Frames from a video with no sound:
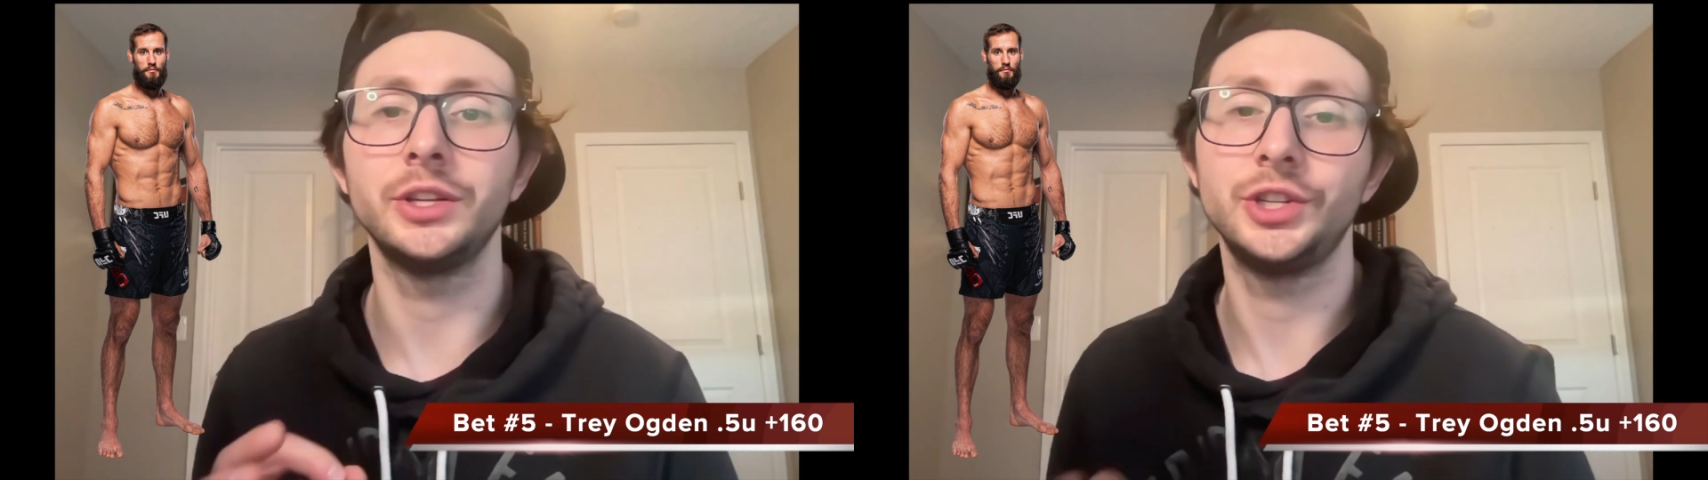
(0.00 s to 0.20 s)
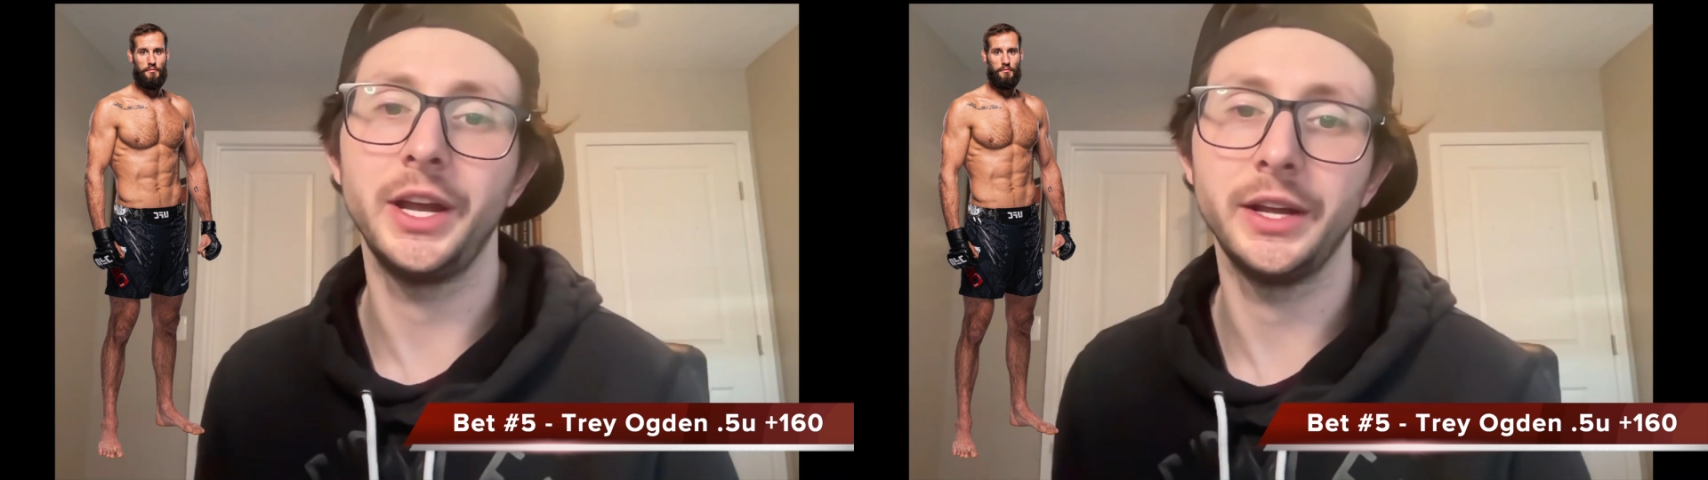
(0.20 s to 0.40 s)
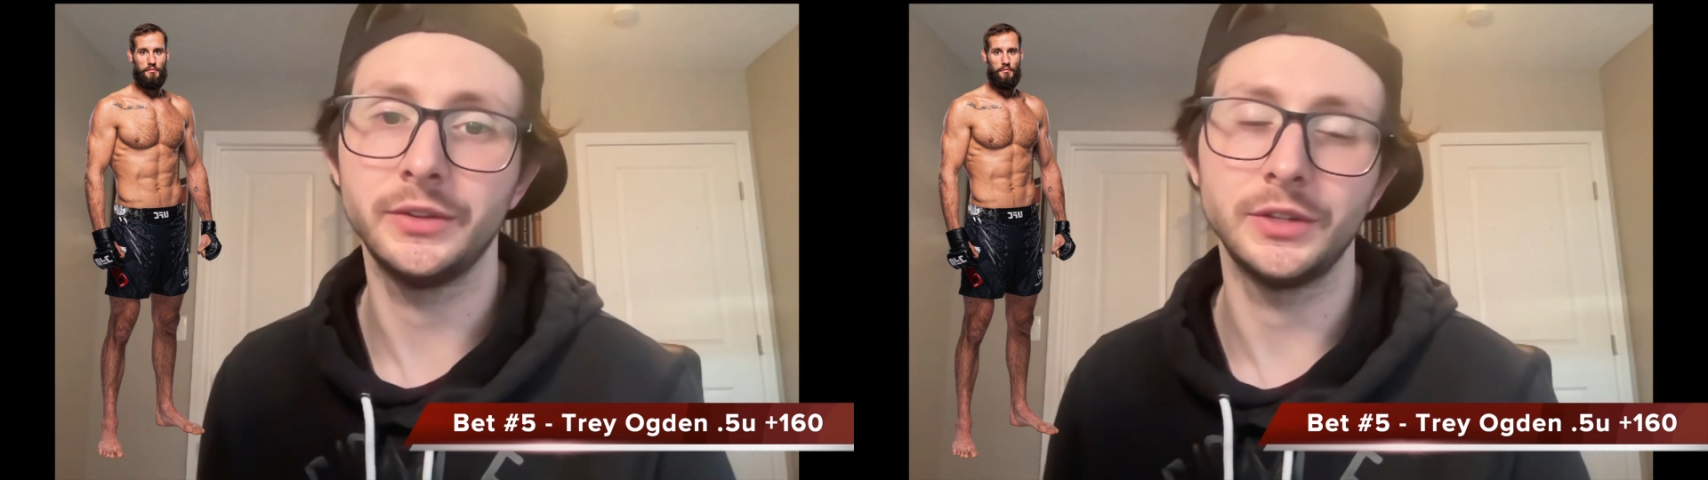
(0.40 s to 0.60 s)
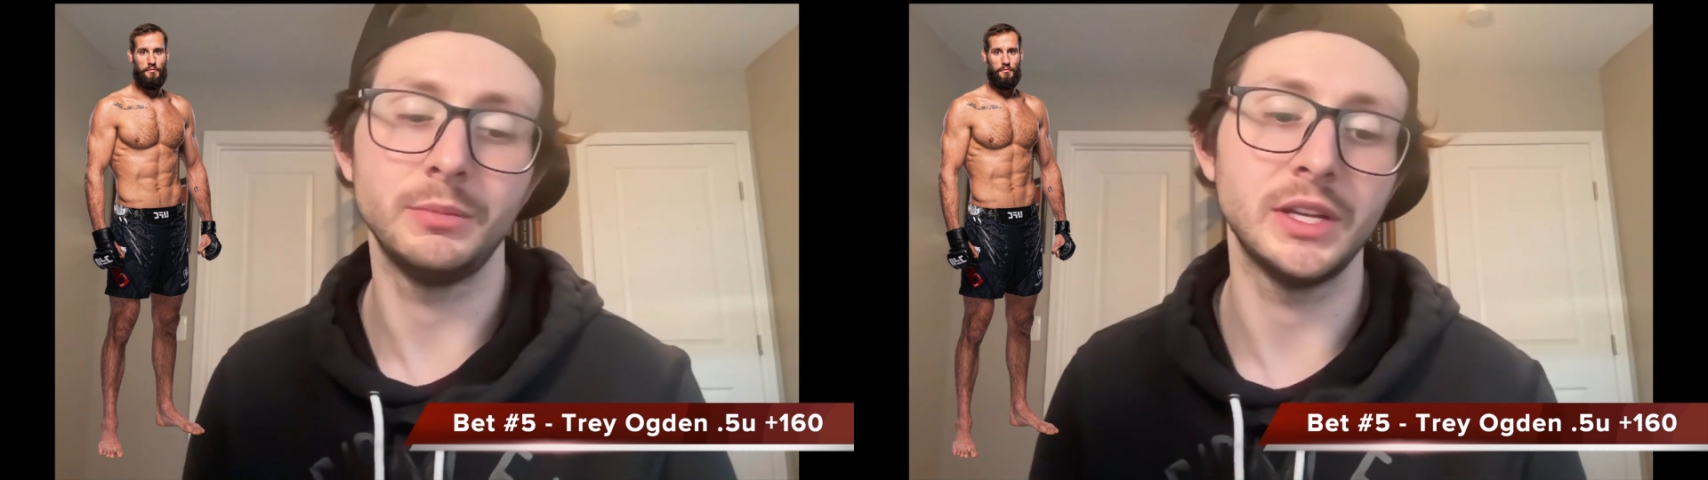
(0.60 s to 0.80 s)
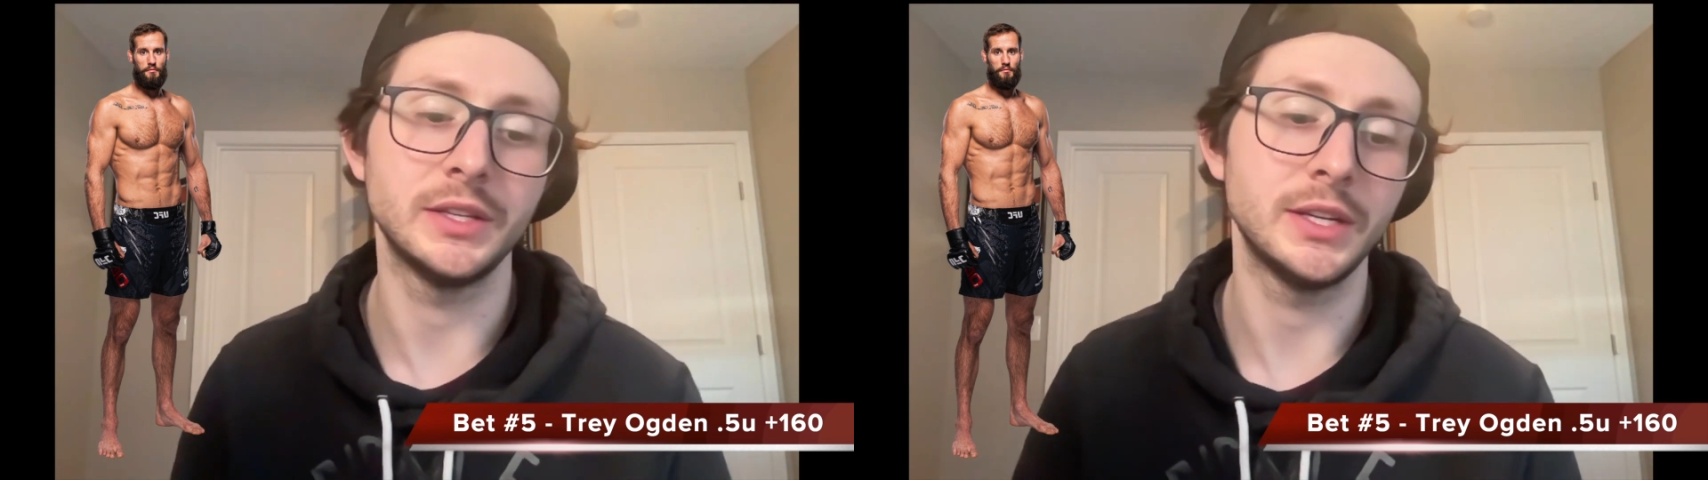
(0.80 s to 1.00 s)
chance to
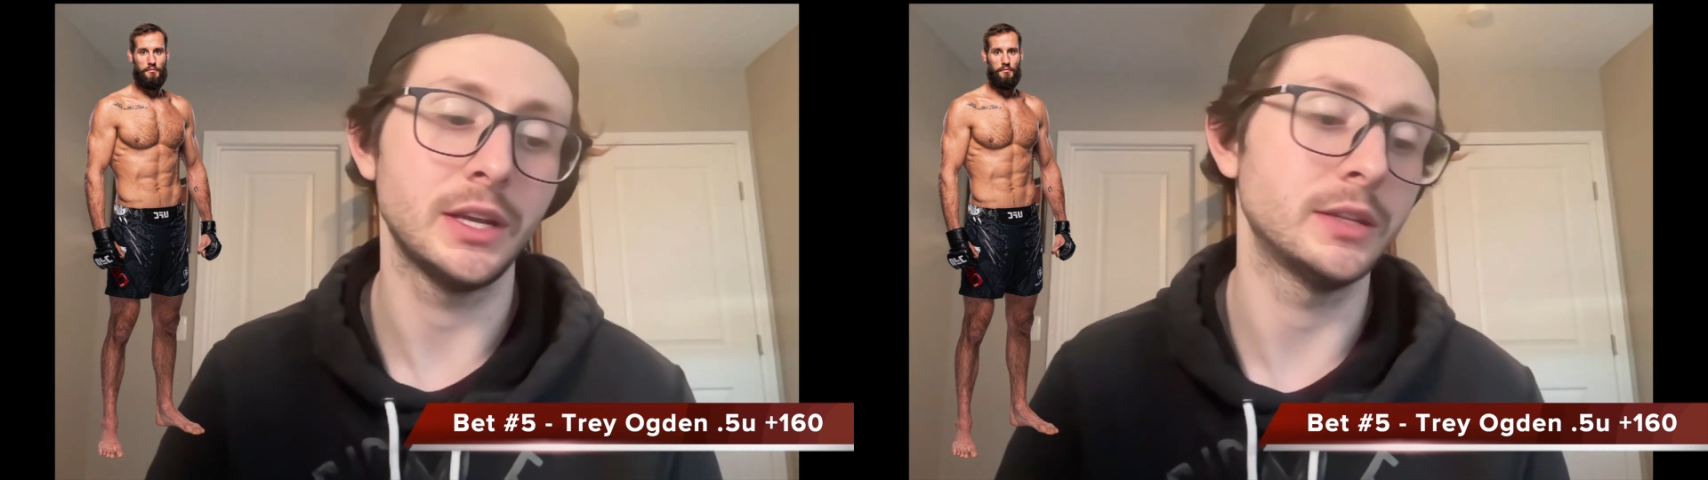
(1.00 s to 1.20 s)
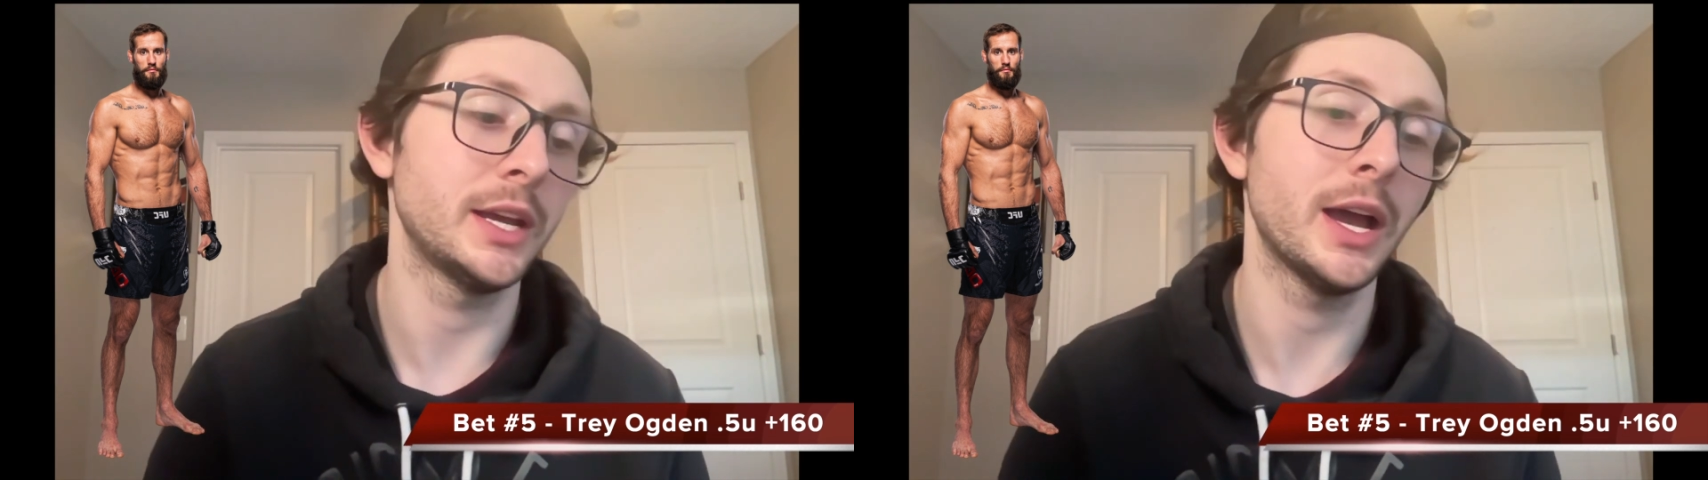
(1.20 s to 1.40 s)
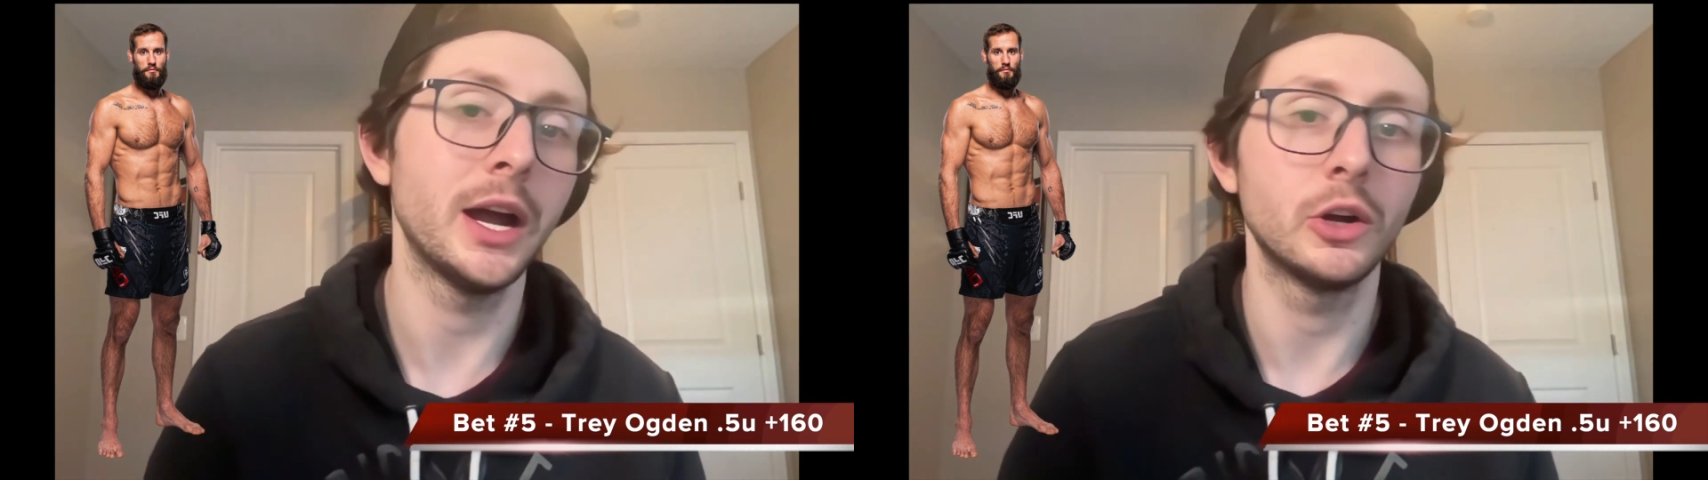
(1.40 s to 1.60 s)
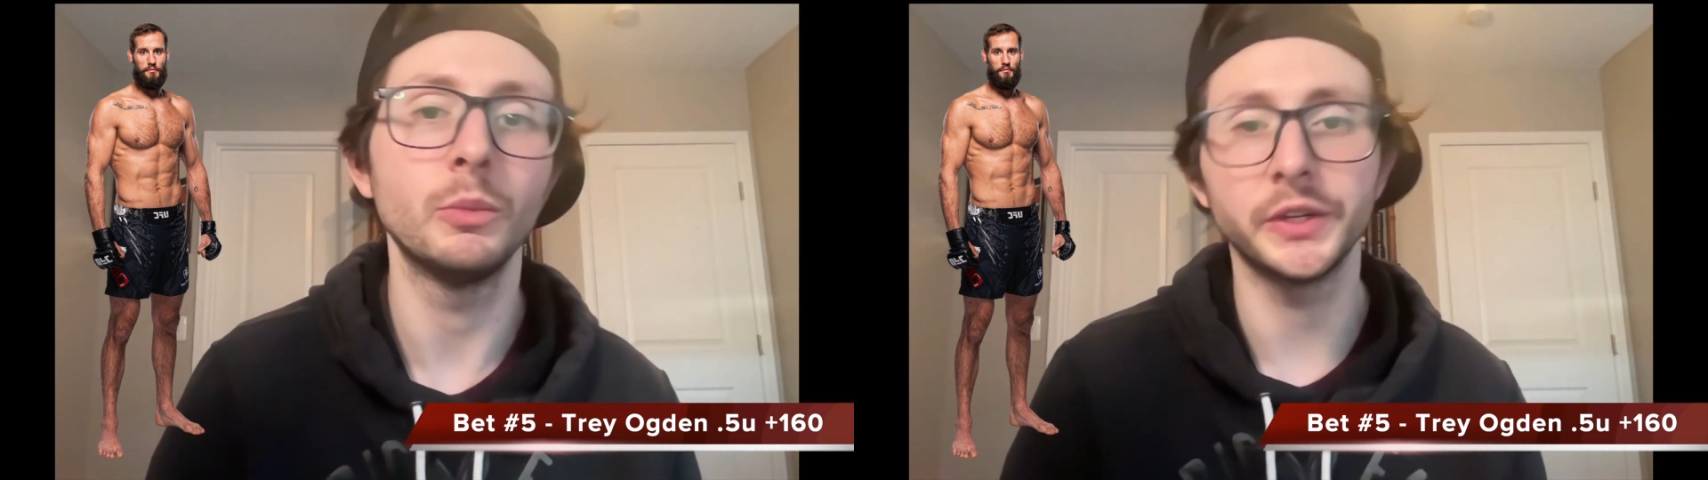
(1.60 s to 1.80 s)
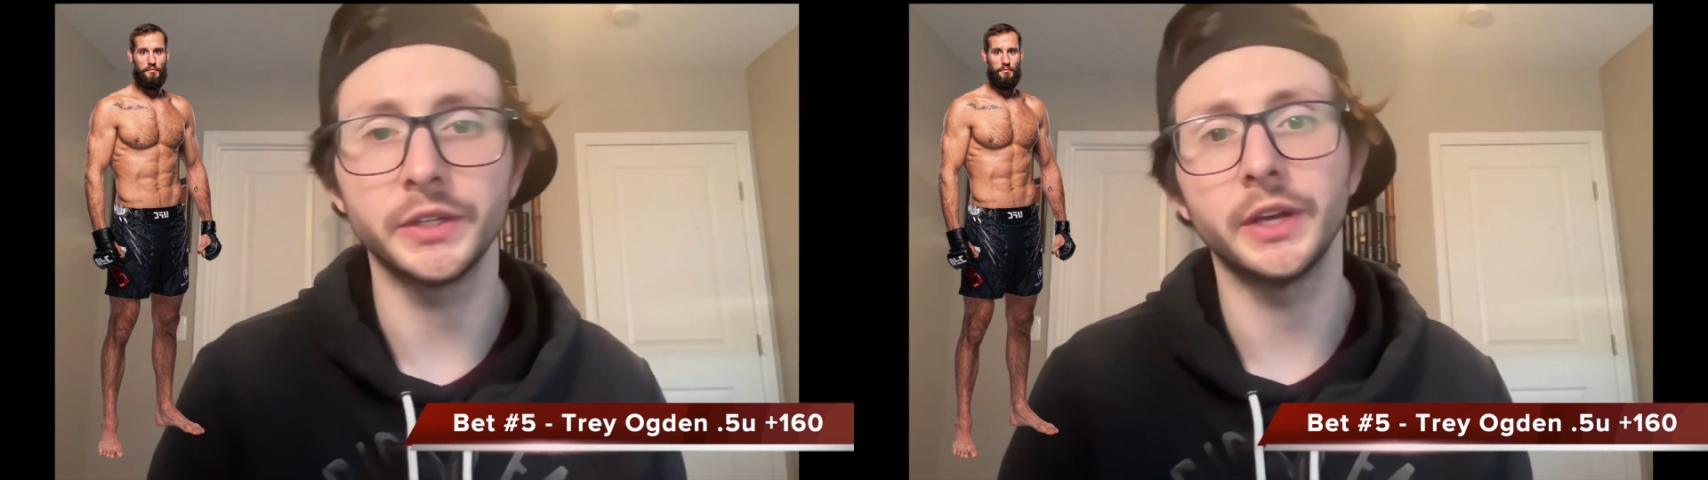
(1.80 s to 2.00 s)
beat Thiago
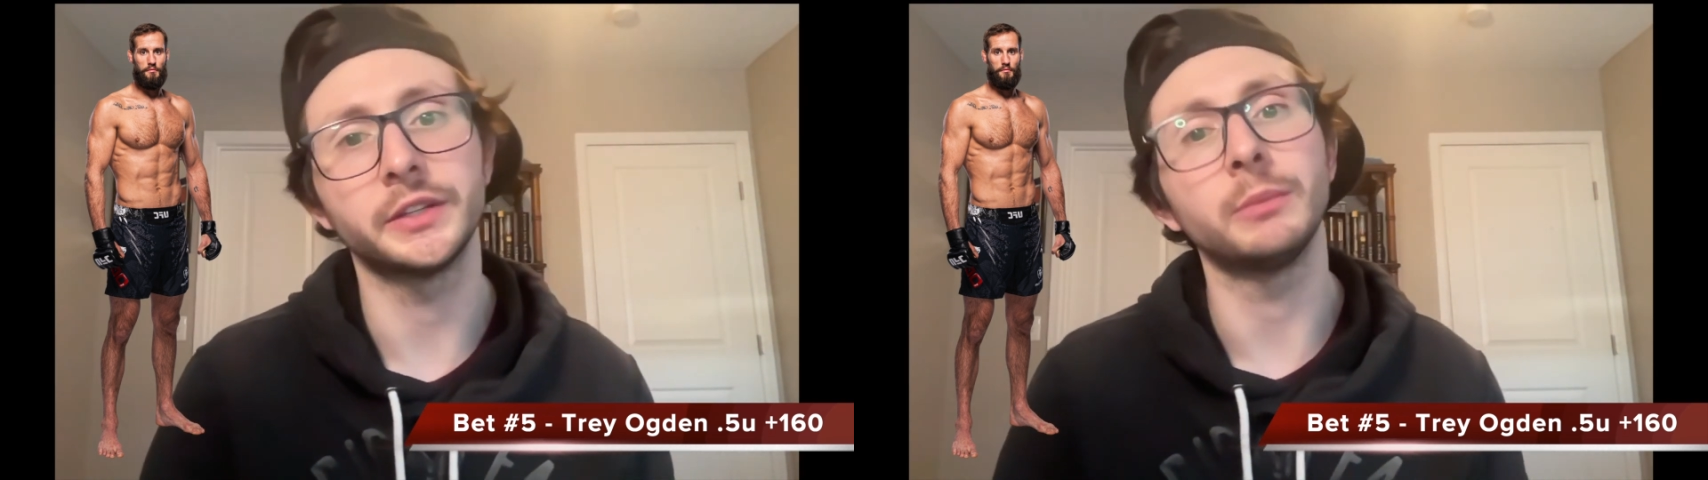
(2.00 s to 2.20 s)
Moises.